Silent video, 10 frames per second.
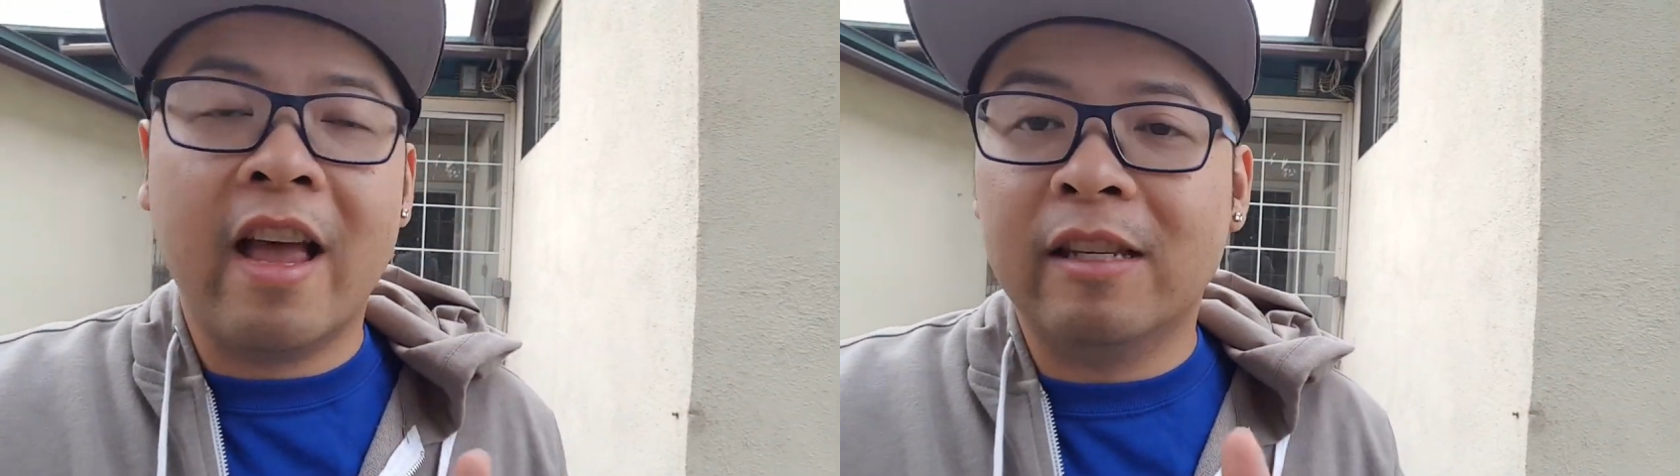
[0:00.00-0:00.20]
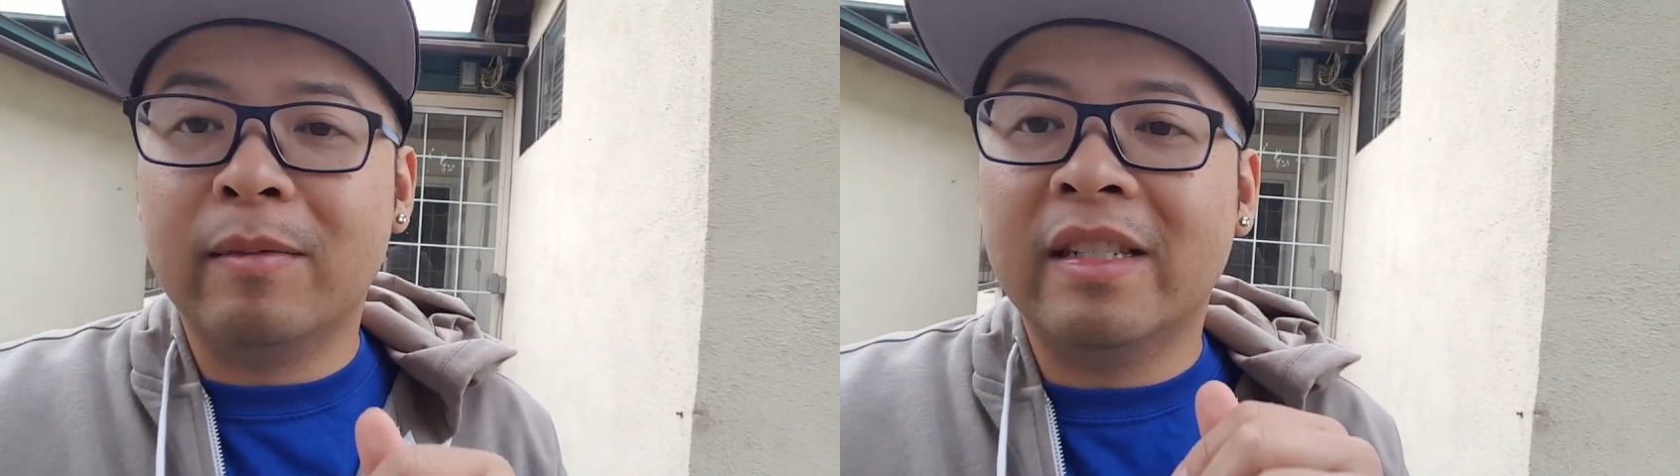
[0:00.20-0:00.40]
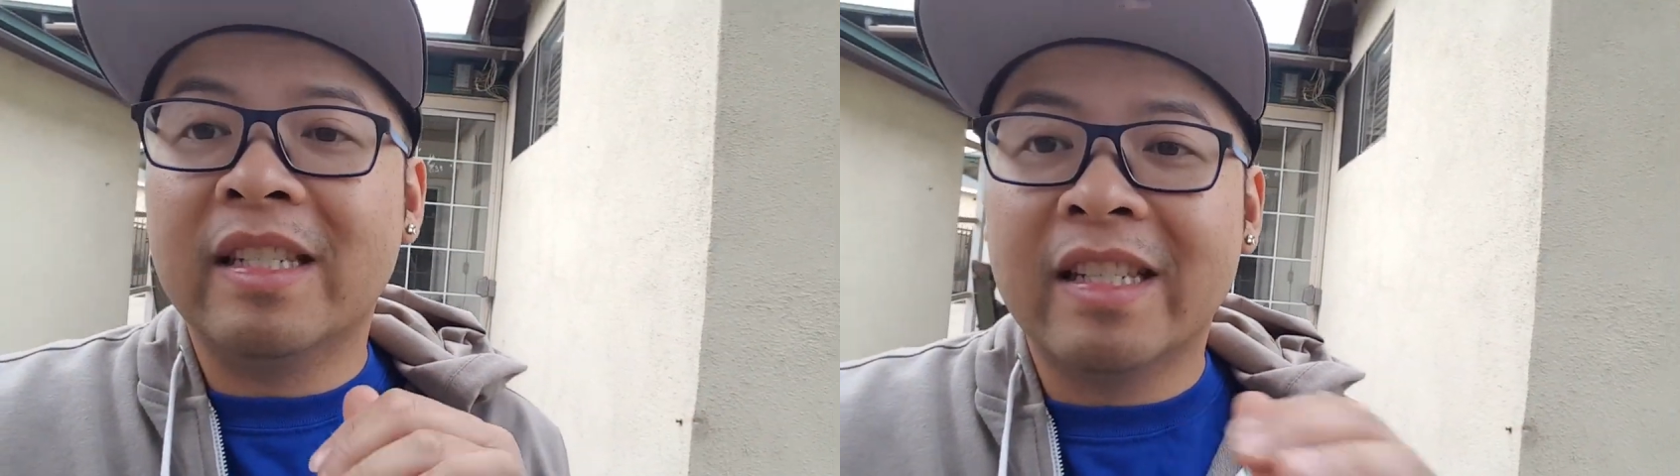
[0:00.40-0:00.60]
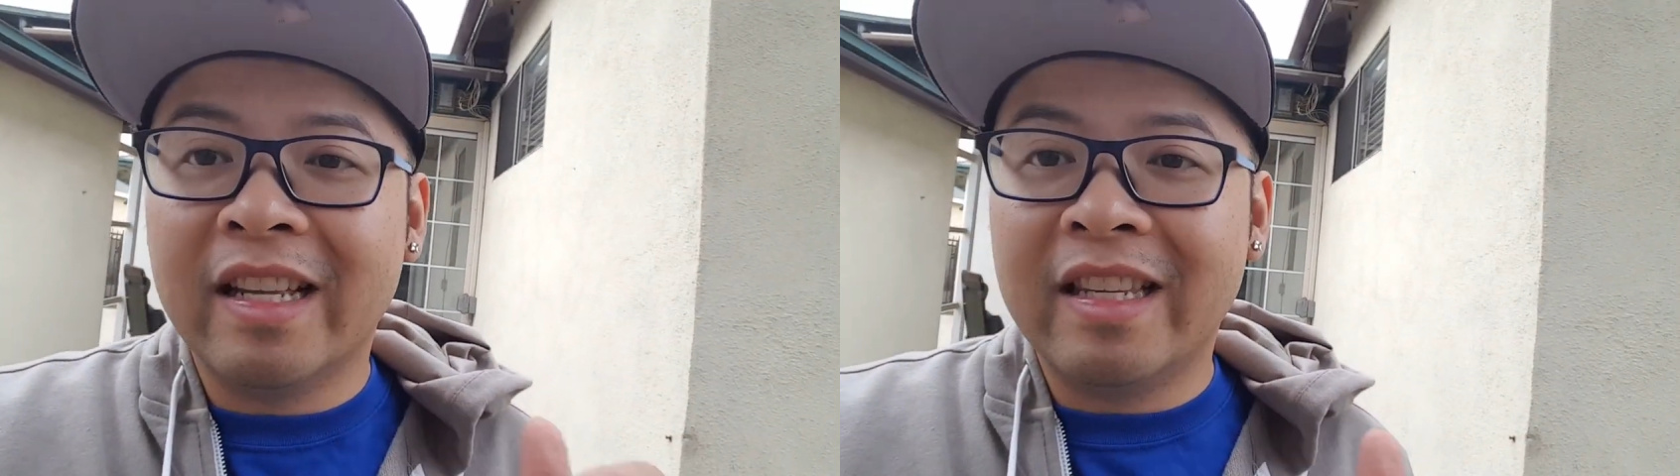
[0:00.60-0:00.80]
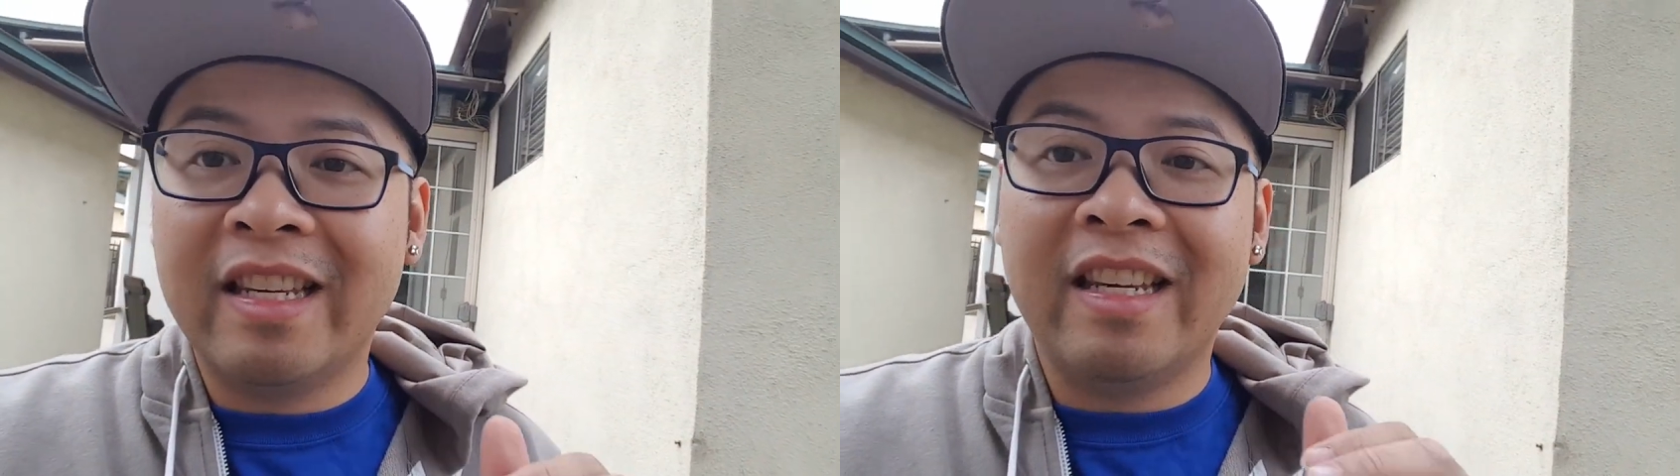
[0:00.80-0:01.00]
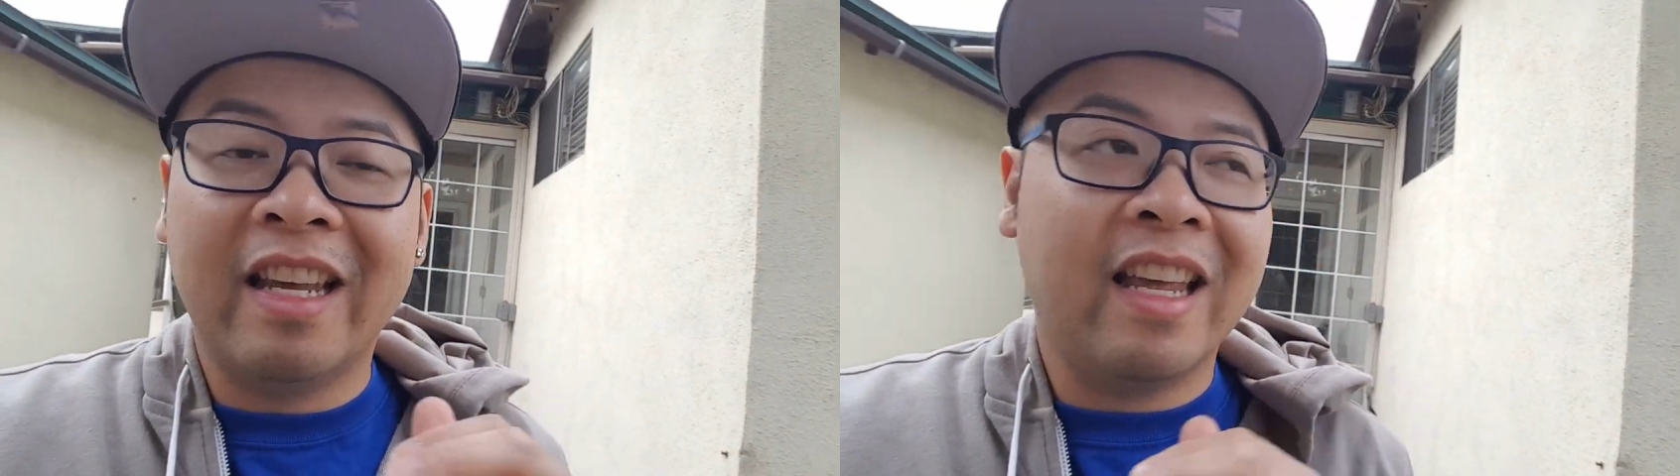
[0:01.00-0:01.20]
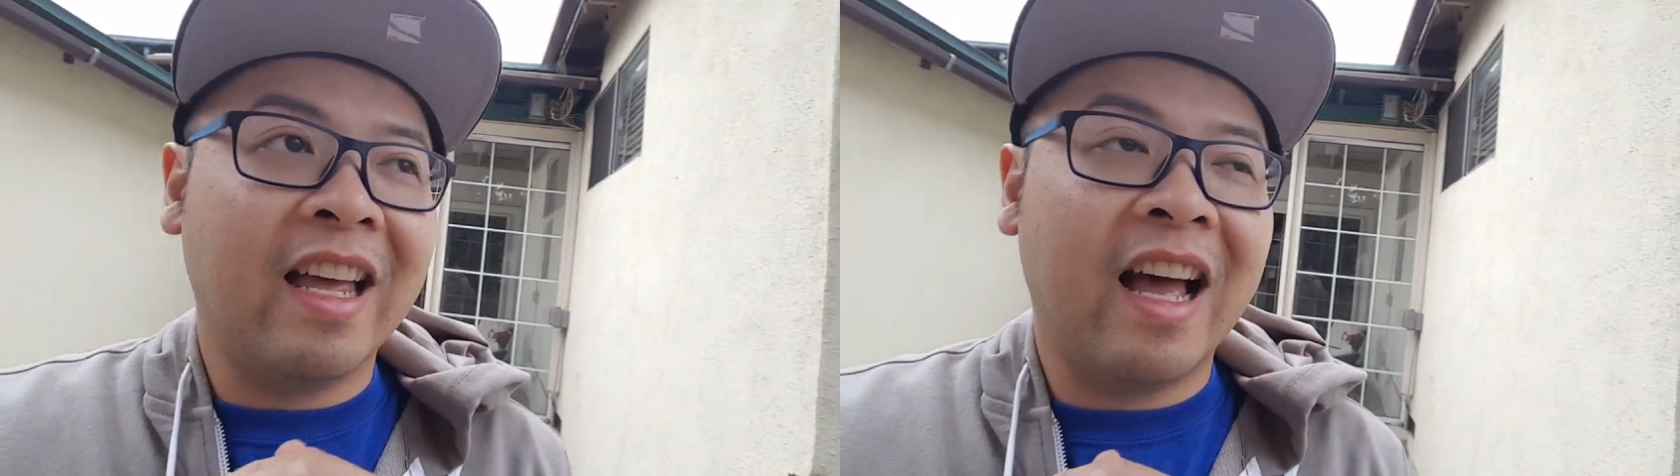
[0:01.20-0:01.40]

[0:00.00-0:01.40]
it has been sunny,